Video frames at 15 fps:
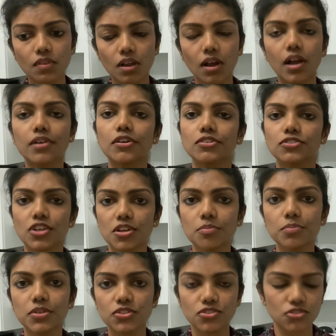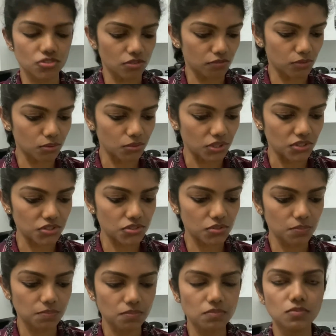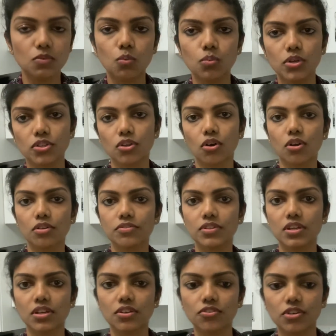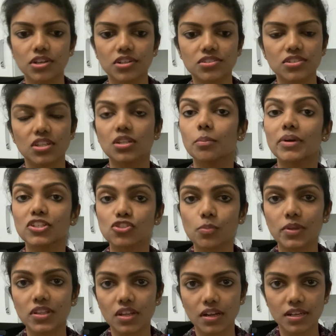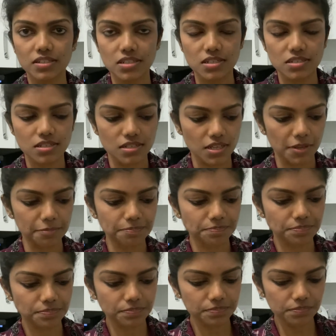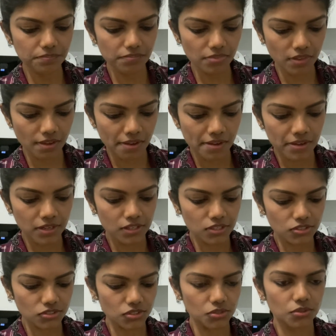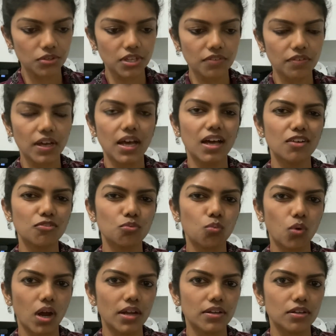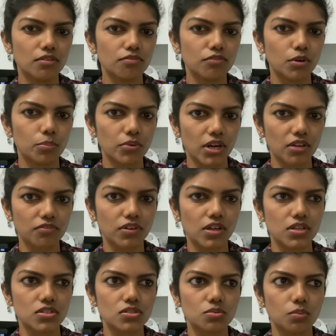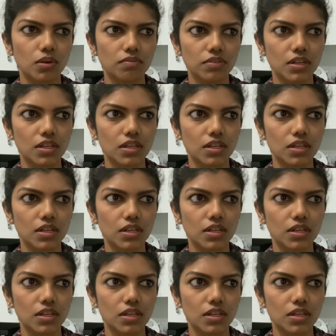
I got 10 pieces of cookies with all of the ingredients and the measurement that I did today. So if I have one for breakfast, one for